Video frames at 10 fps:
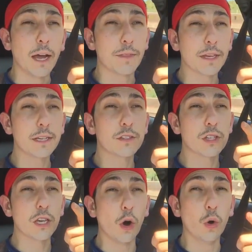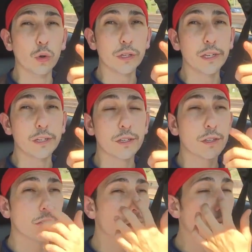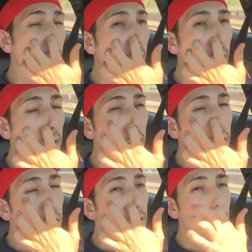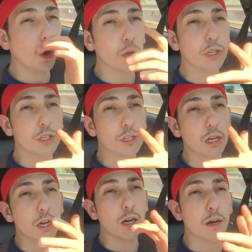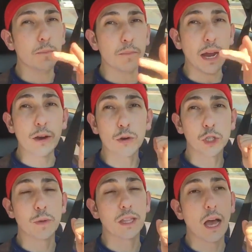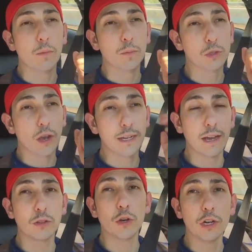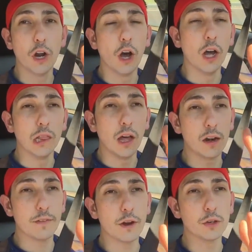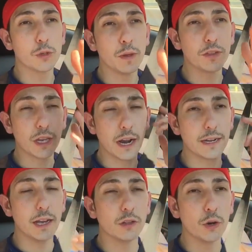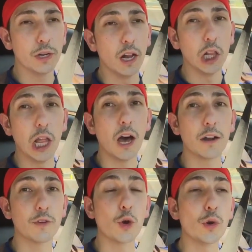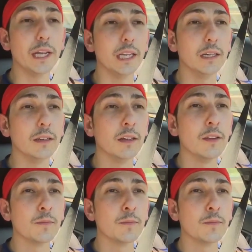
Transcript: I think it's the oldest Aerosmith album. So I downloaded a lot of Aerosmith and I downloaded a lot of Queen.